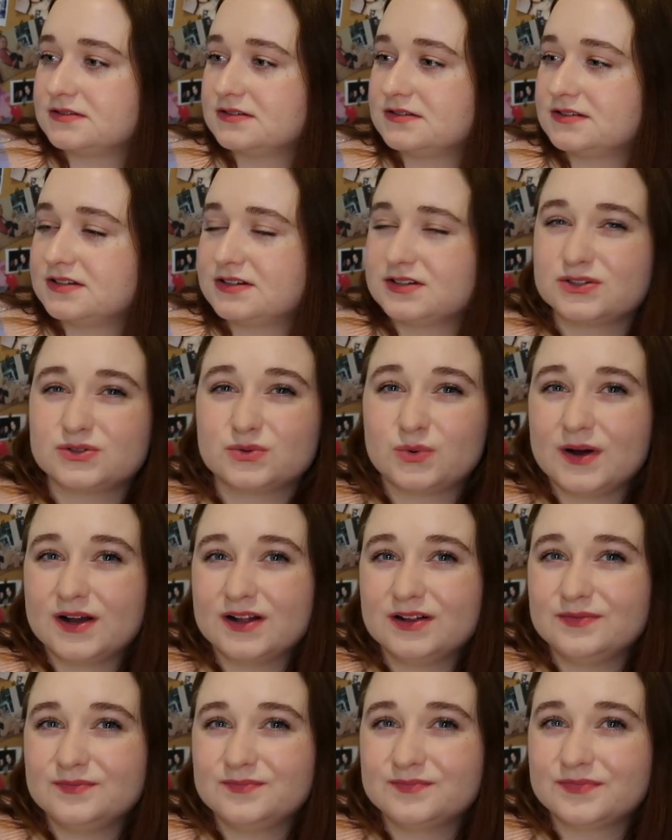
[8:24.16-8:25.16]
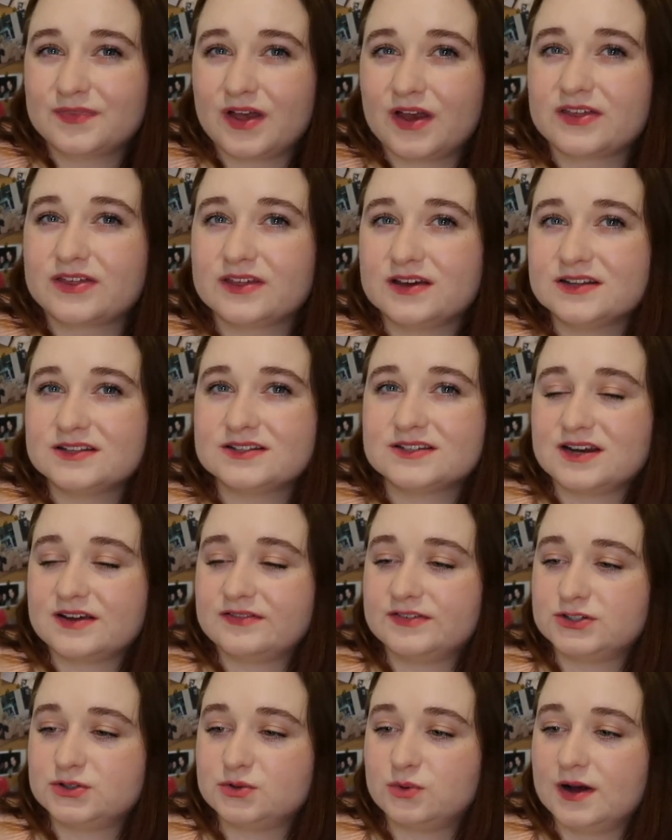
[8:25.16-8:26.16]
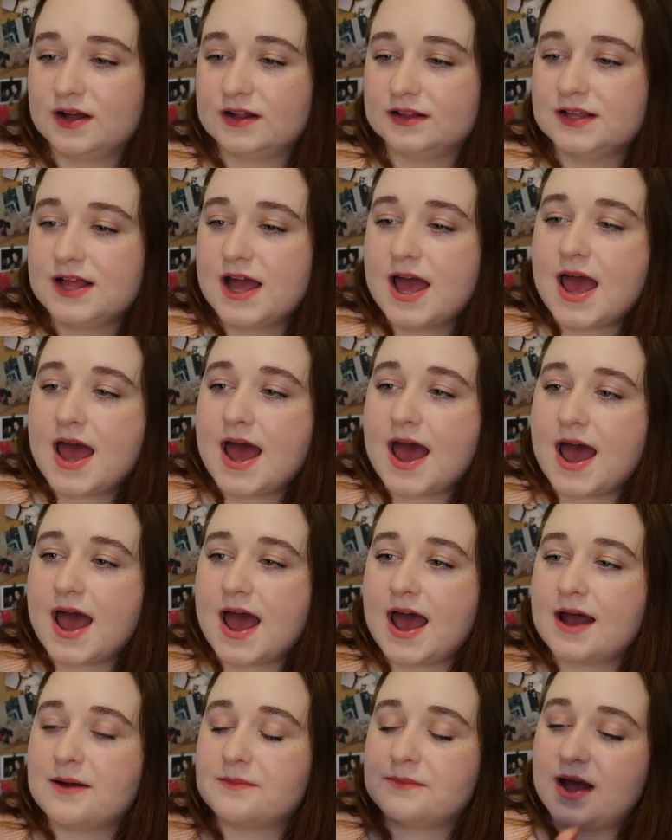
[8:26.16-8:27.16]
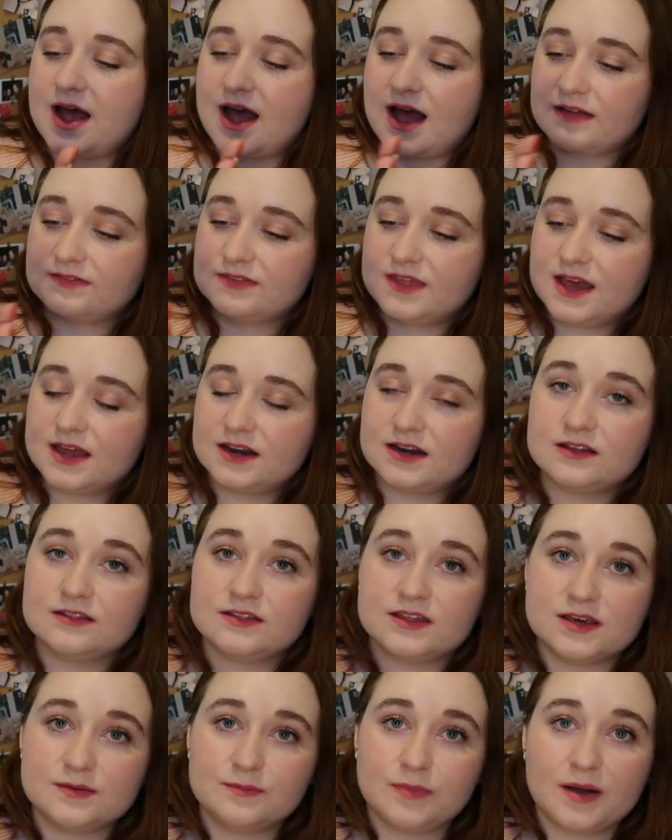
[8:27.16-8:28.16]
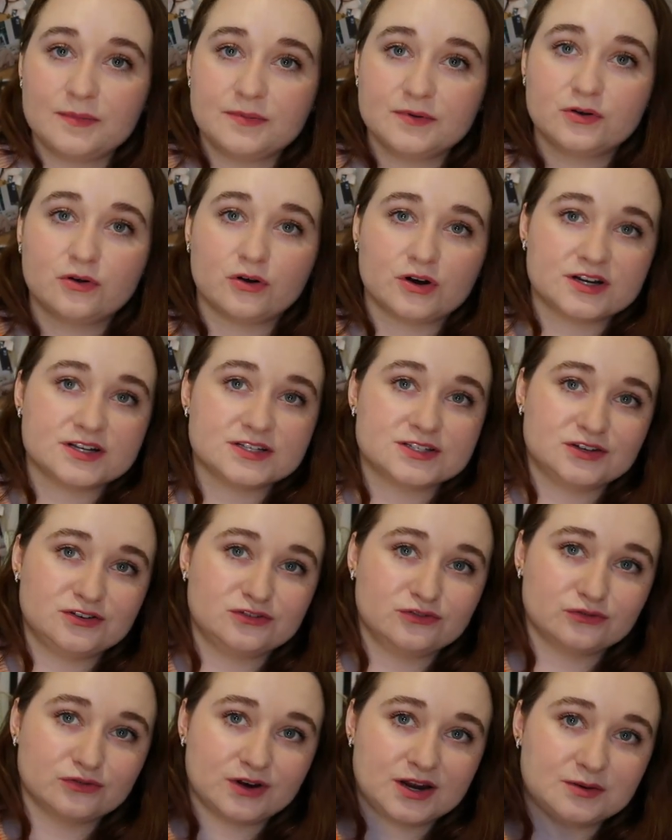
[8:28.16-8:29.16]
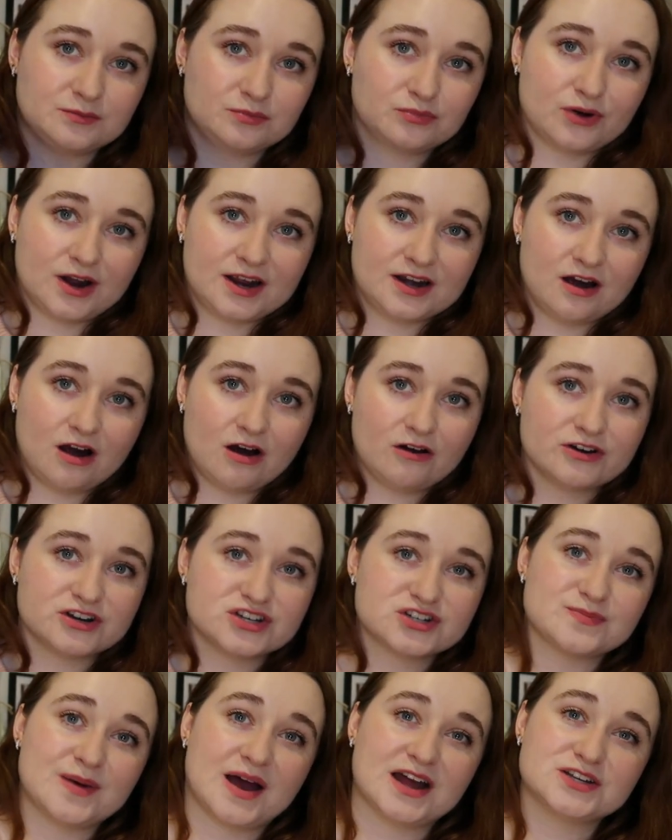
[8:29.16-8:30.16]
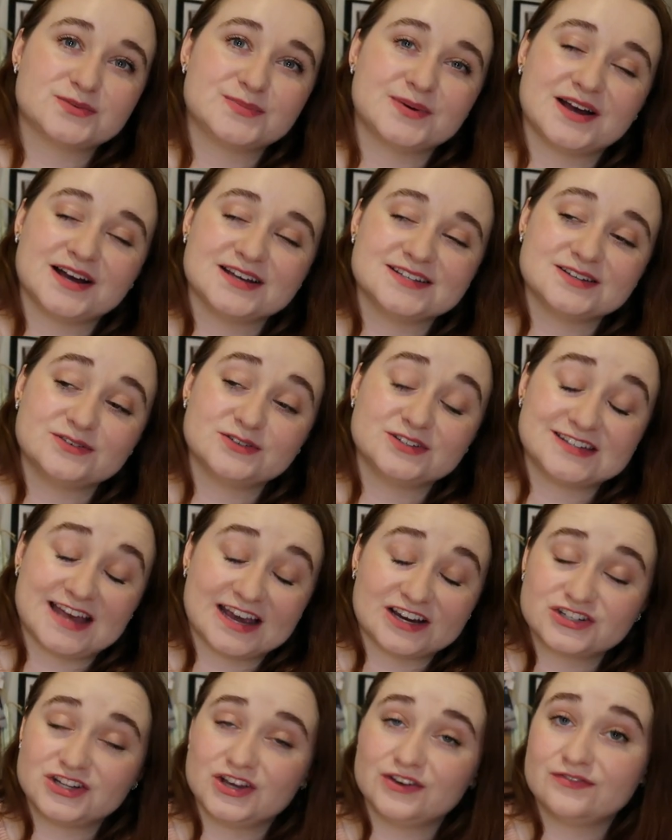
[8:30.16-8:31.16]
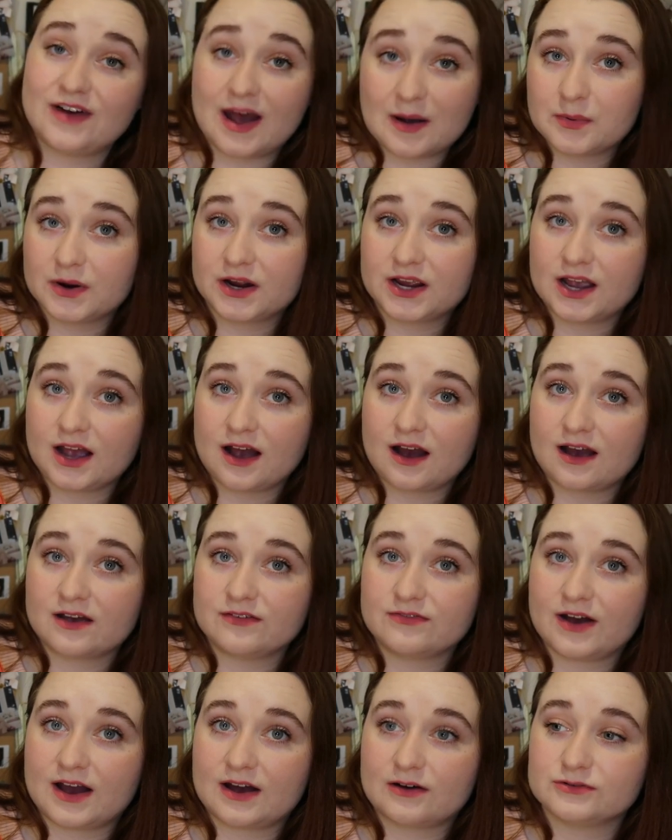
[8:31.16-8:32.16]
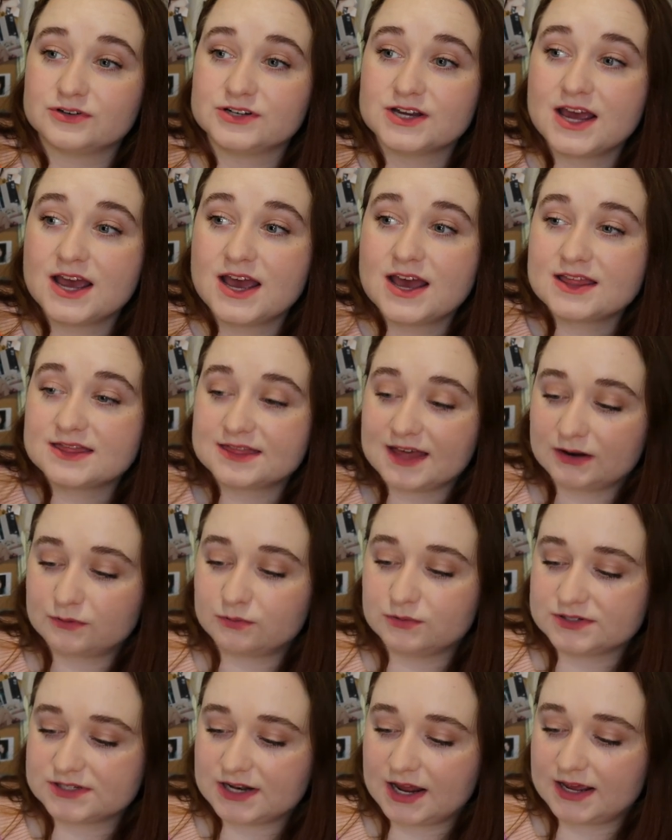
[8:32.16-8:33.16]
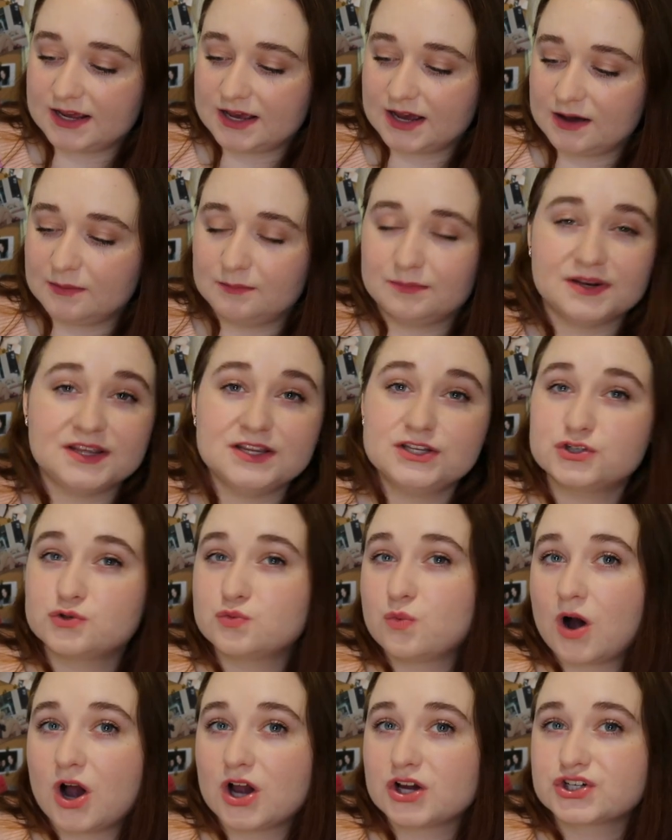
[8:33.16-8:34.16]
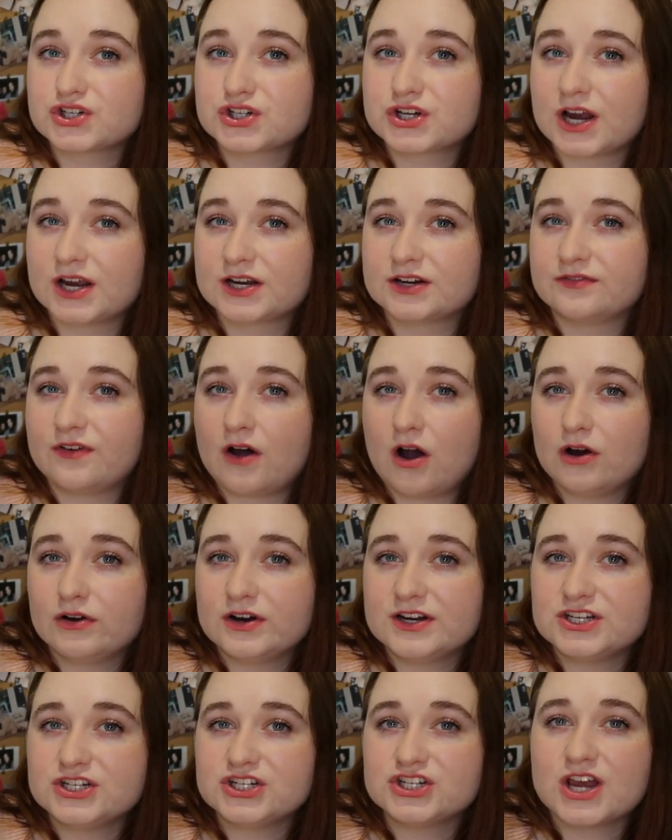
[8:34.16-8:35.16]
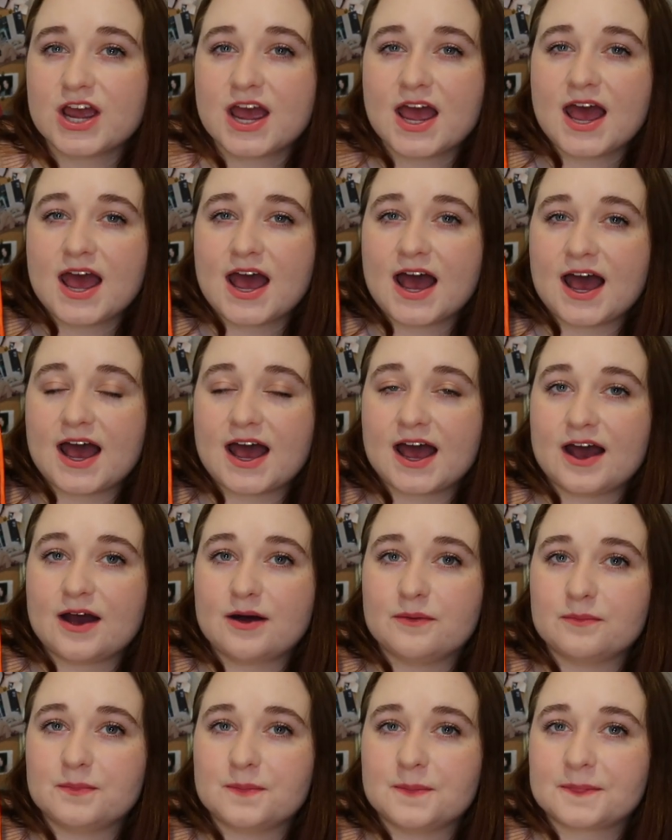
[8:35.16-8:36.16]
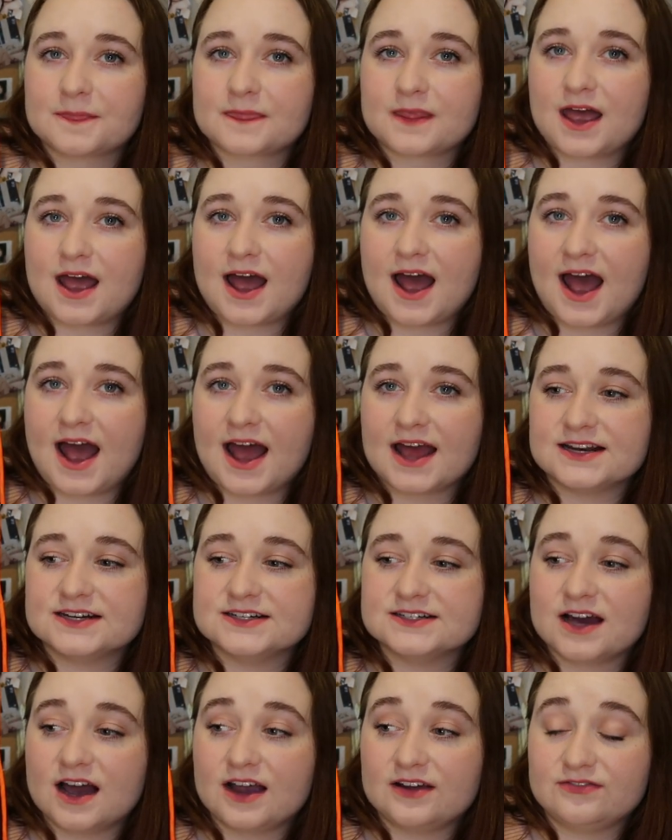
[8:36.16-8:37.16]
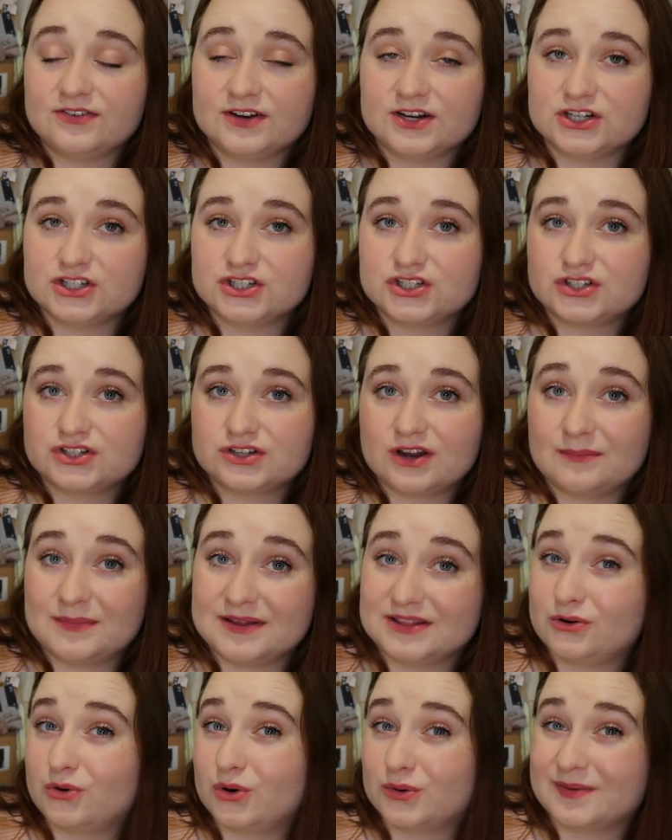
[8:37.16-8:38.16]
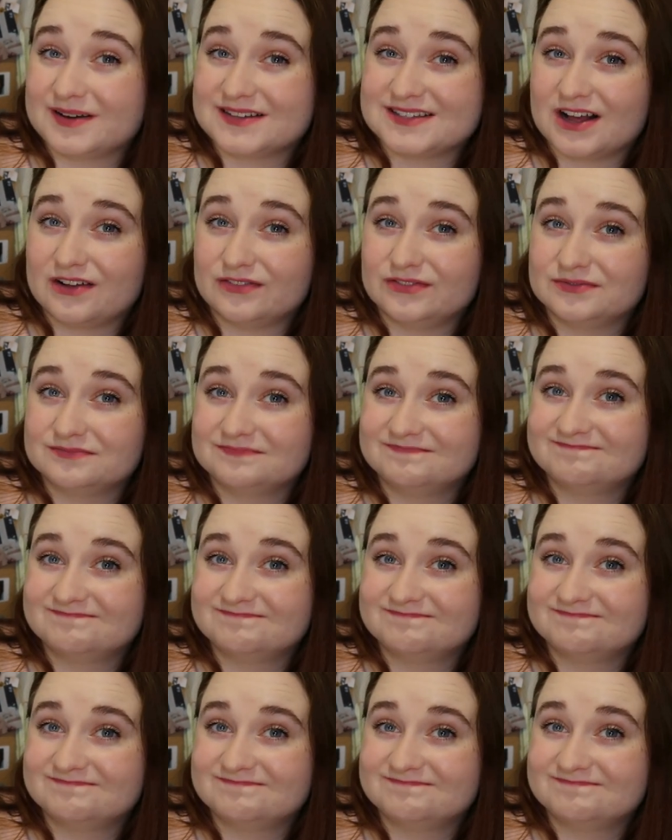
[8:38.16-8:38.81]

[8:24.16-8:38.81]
Is it a twill? I think it's a navy twill. And then the piping cord is a great bright orange match, because it's actually a fabric I found that was like a bleach wash kind of orange. And I made the cord myself,